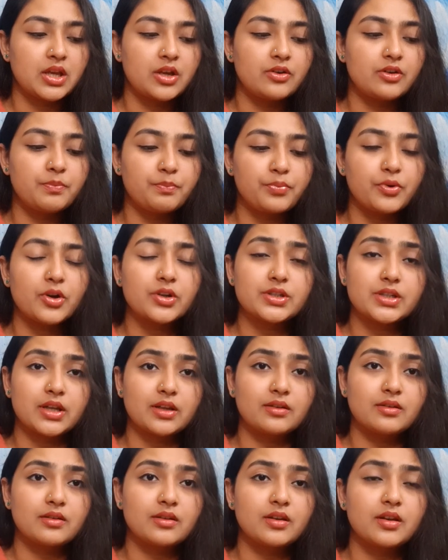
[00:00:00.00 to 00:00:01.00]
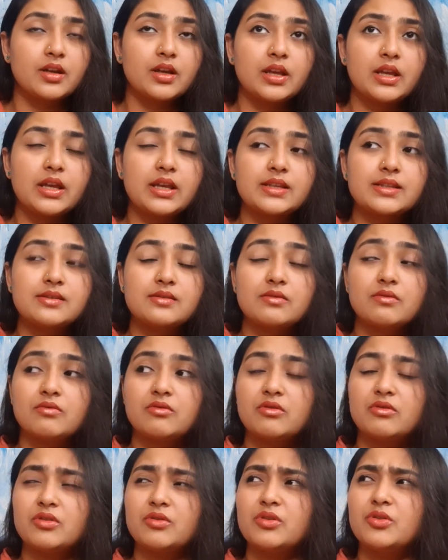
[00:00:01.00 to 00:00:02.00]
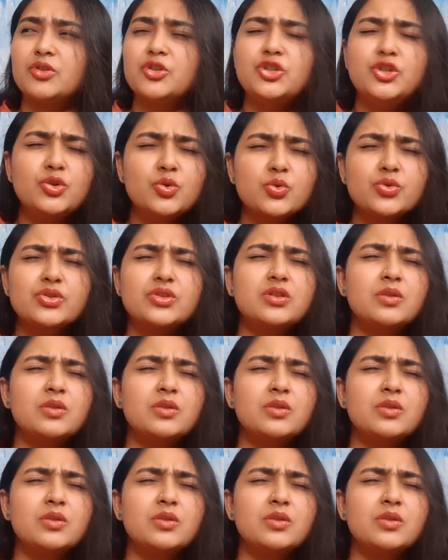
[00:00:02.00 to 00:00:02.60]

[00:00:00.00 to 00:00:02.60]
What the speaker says: reporting is used